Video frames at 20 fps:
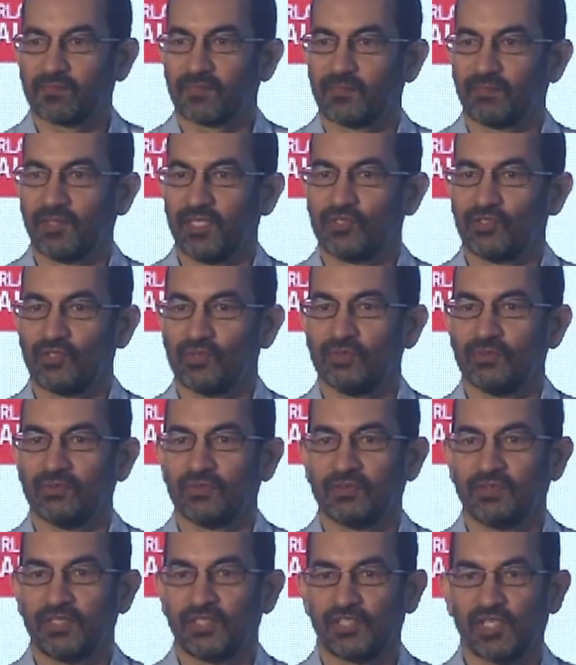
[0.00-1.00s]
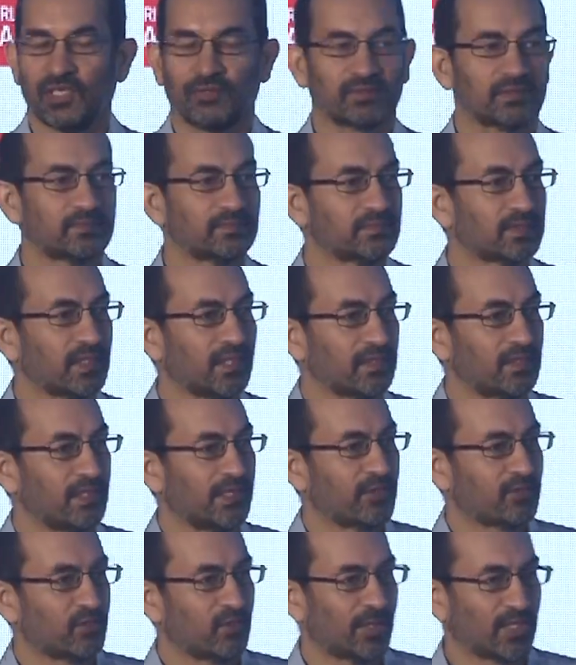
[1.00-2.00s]
please do reach out.
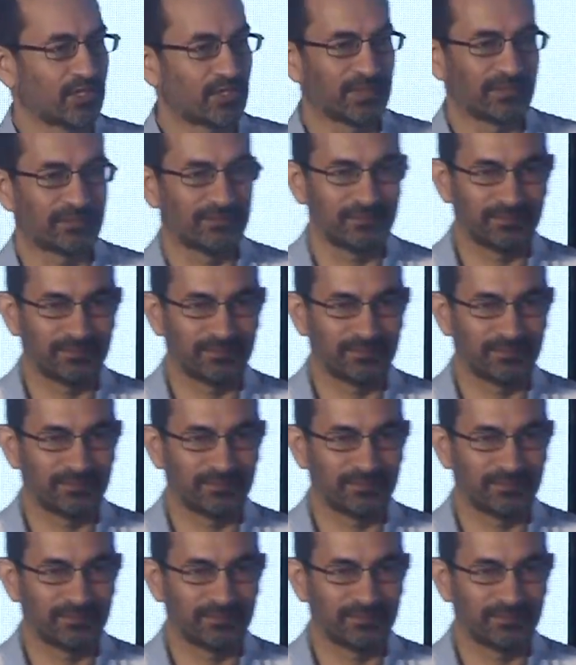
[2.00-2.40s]
Thank you so much.